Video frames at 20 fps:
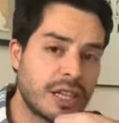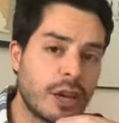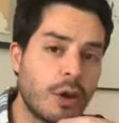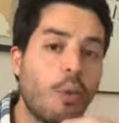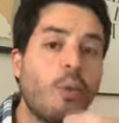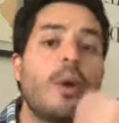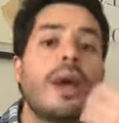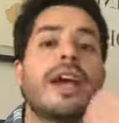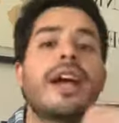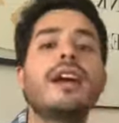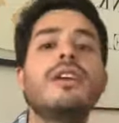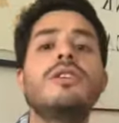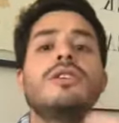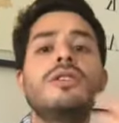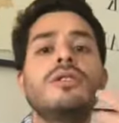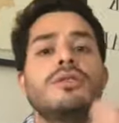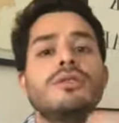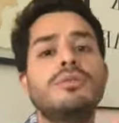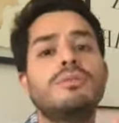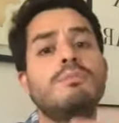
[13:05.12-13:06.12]
we can
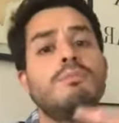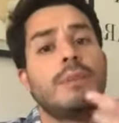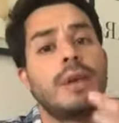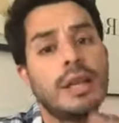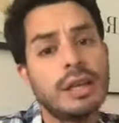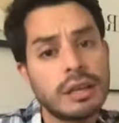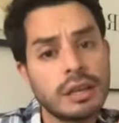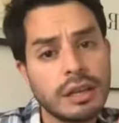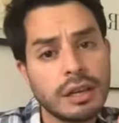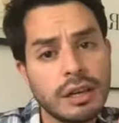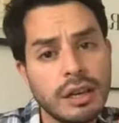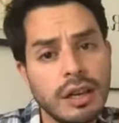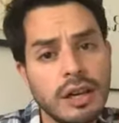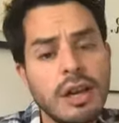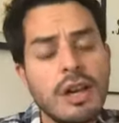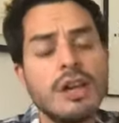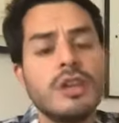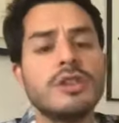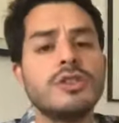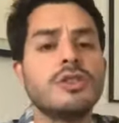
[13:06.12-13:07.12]
use milk
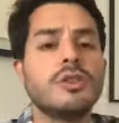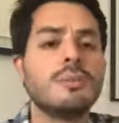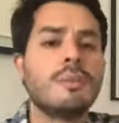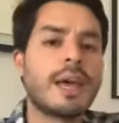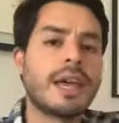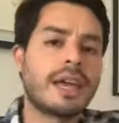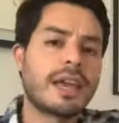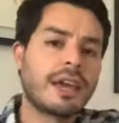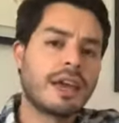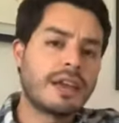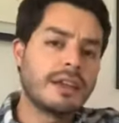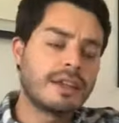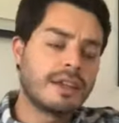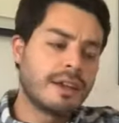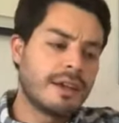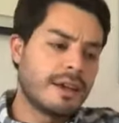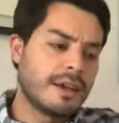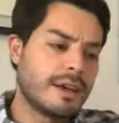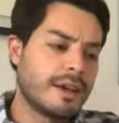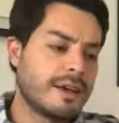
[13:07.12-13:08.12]
to make
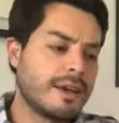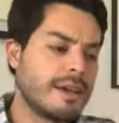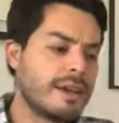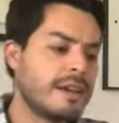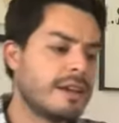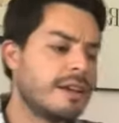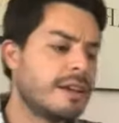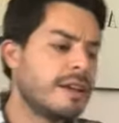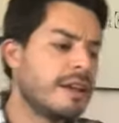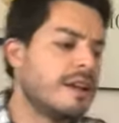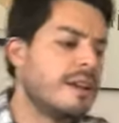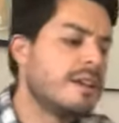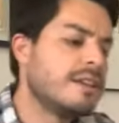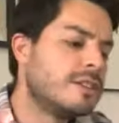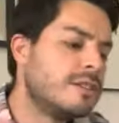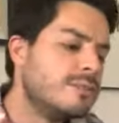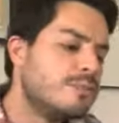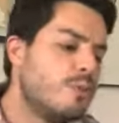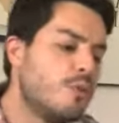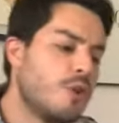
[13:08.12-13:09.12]
it
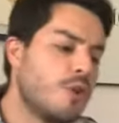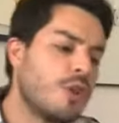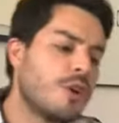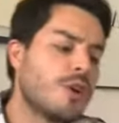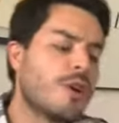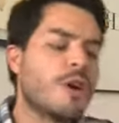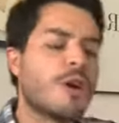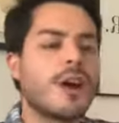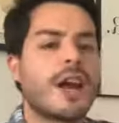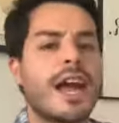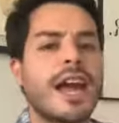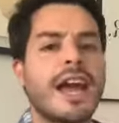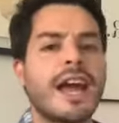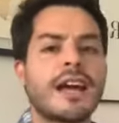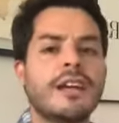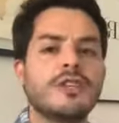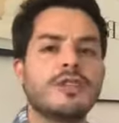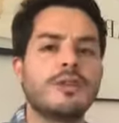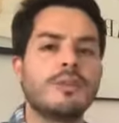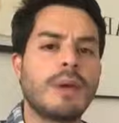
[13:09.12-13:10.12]
smoother
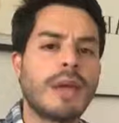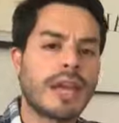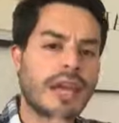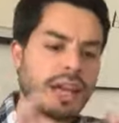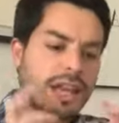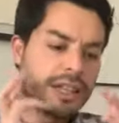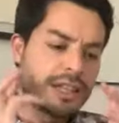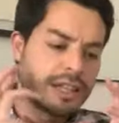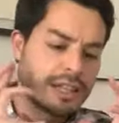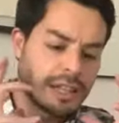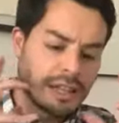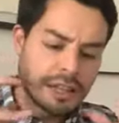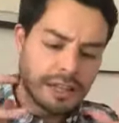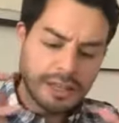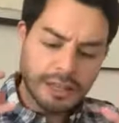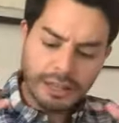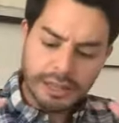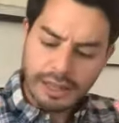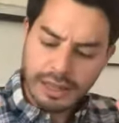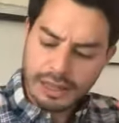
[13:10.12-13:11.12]
and to make it
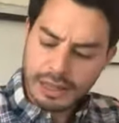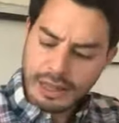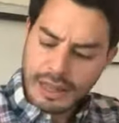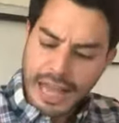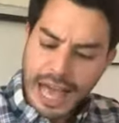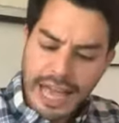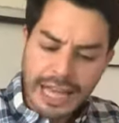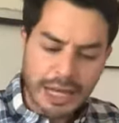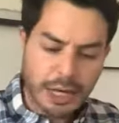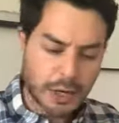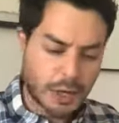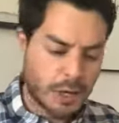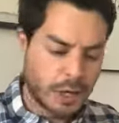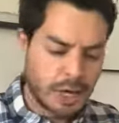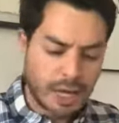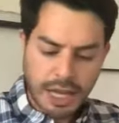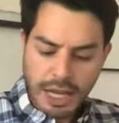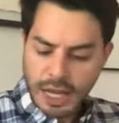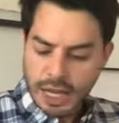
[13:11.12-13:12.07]
lighter.